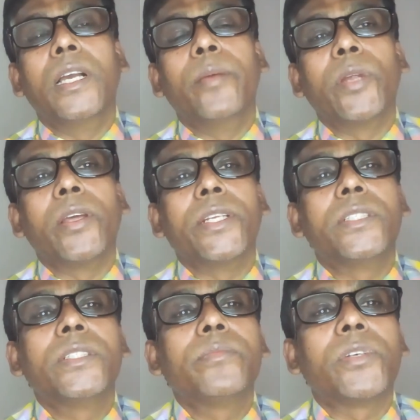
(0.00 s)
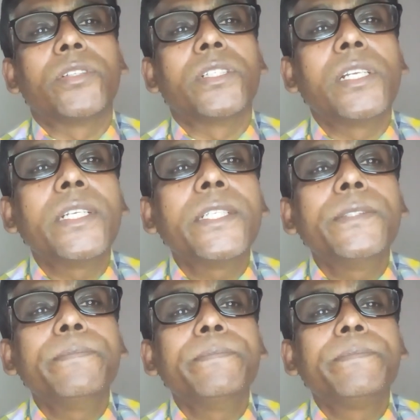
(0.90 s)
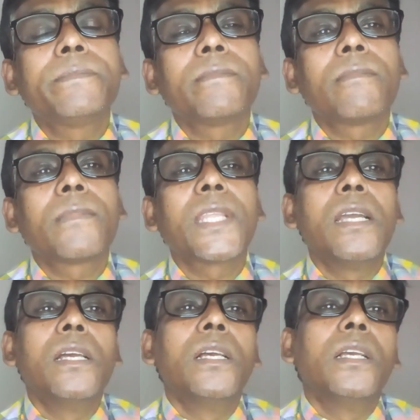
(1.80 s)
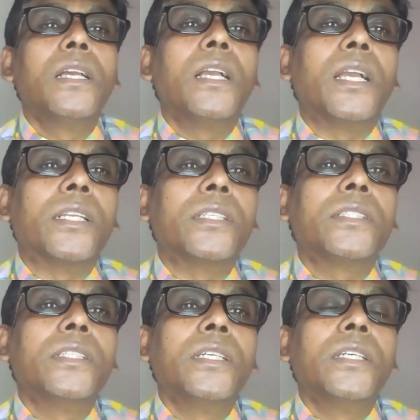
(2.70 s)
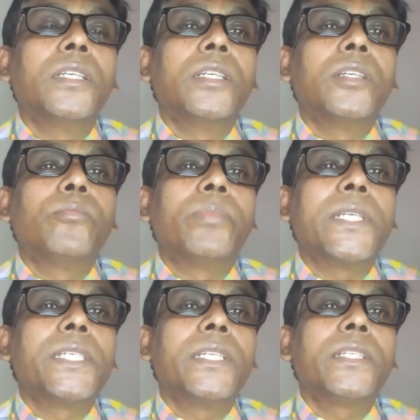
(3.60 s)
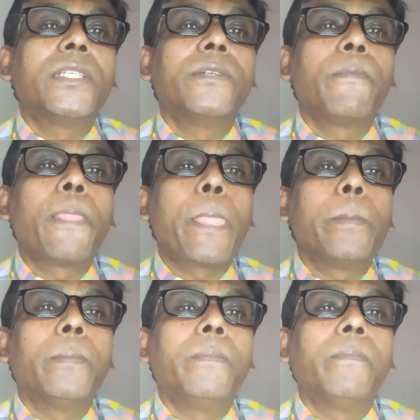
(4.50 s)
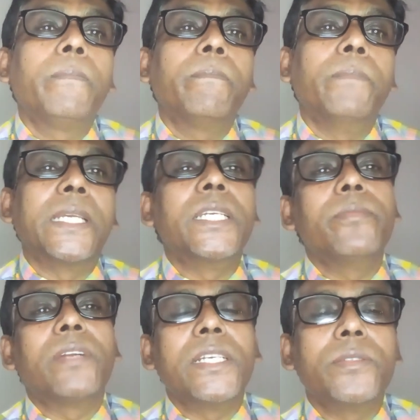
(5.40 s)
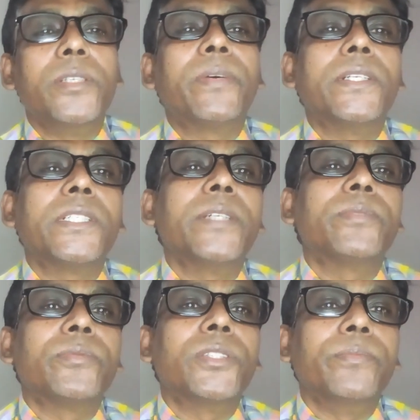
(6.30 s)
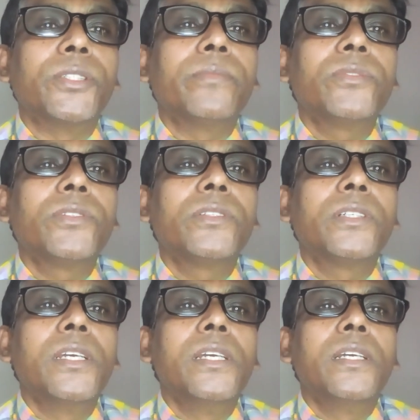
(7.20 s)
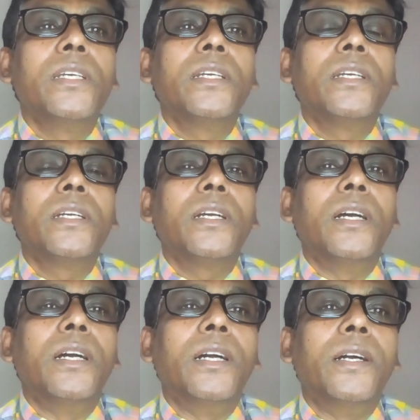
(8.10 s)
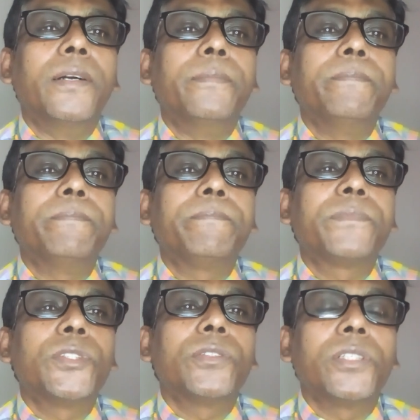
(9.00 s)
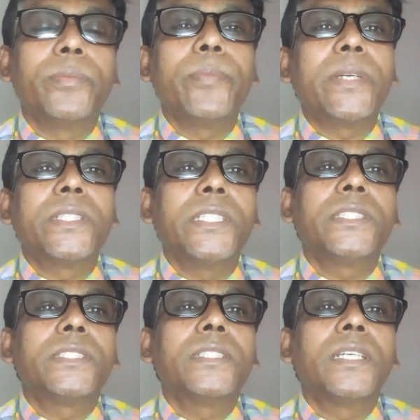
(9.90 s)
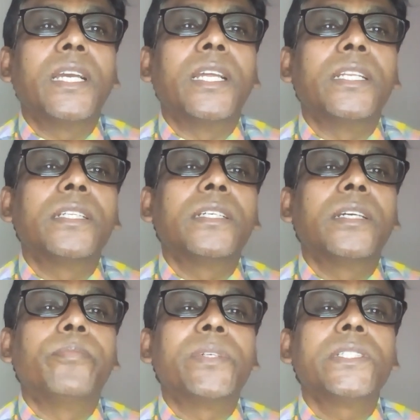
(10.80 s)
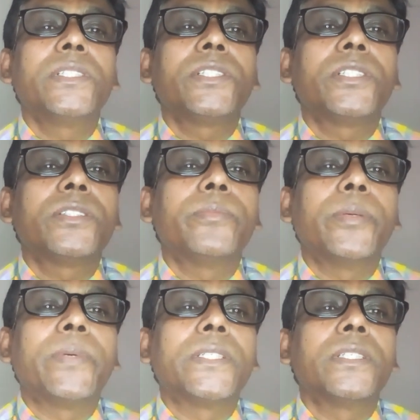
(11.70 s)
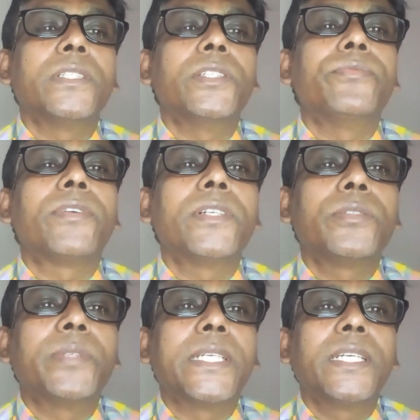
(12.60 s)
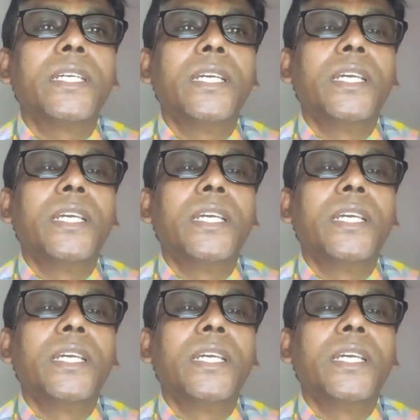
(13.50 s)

amyloid protein related. And patient may give rise different type of symptoms. So remember this, and presentations of the patient in different way.